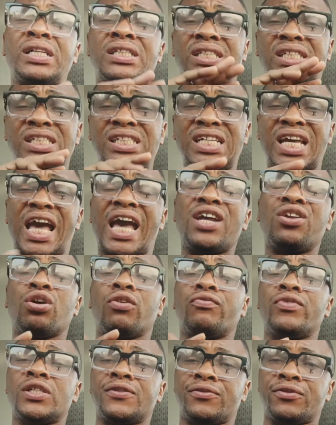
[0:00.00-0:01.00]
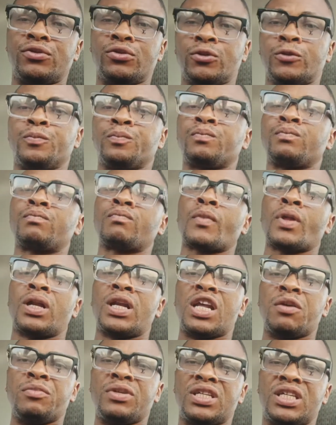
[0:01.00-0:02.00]
till the end of this video.
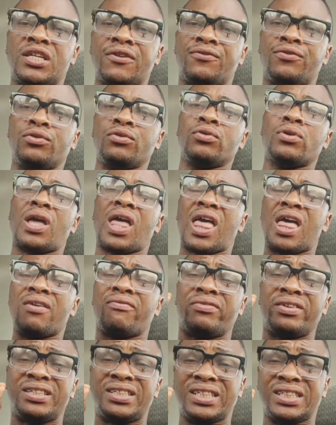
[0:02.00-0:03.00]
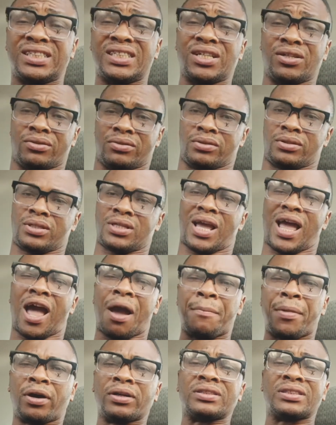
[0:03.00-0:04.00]
Let me give you every details
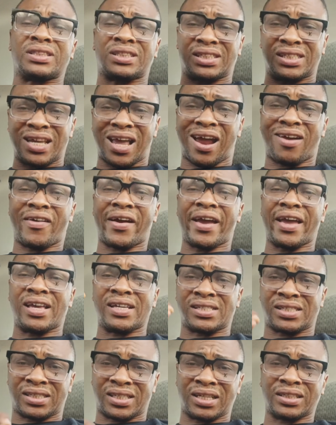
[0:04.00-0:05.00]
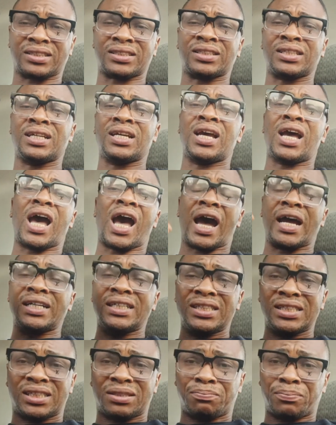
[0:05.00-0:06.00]
about Tiara Estate, and
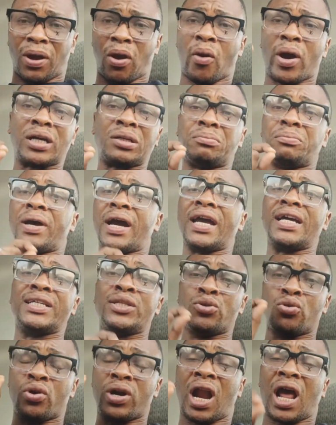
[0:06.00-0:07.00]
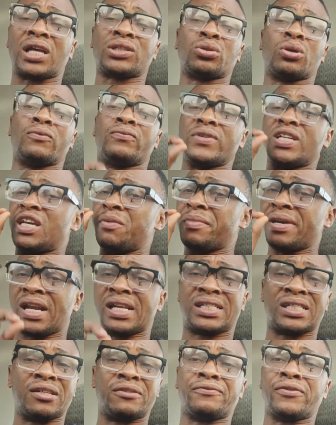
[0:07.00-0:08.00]
it's powered by the owners of Amen
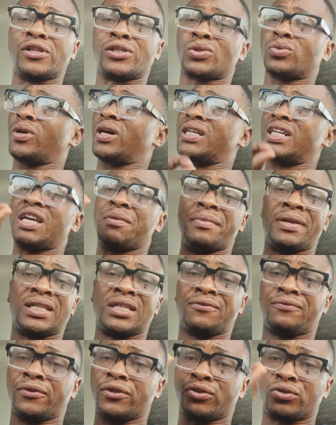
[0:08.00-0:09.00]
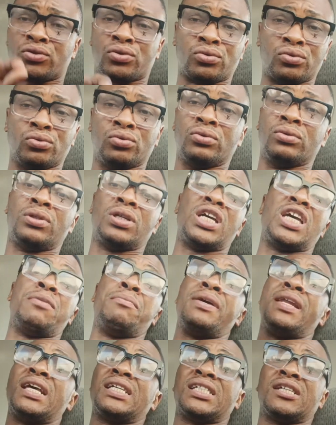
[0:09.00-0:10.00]
Estate Phase 1, Amen Estate Phase 2,
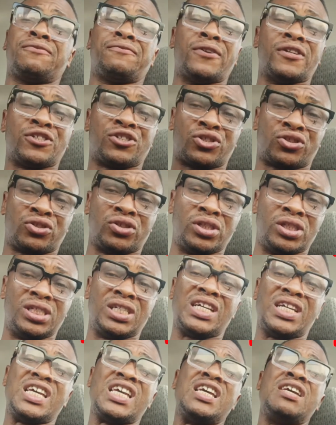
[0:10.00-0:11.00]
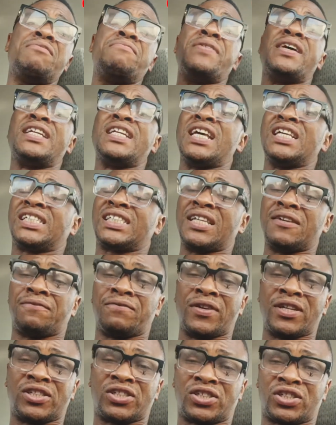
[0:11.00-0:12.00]
Amen Estate Phase 3, Amen Estate
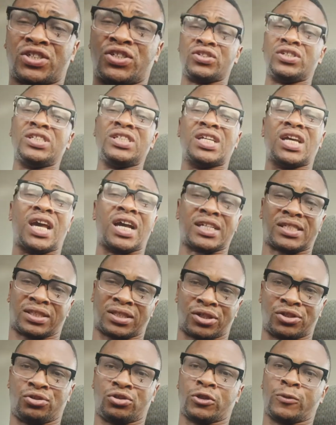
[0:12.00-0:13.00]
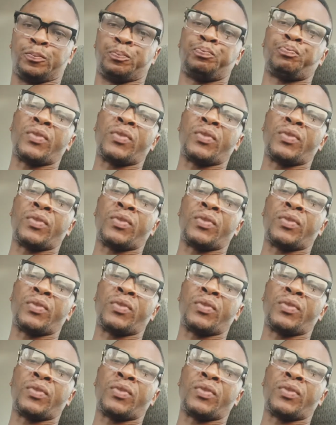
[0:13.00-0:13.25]
Phase 3 Extension.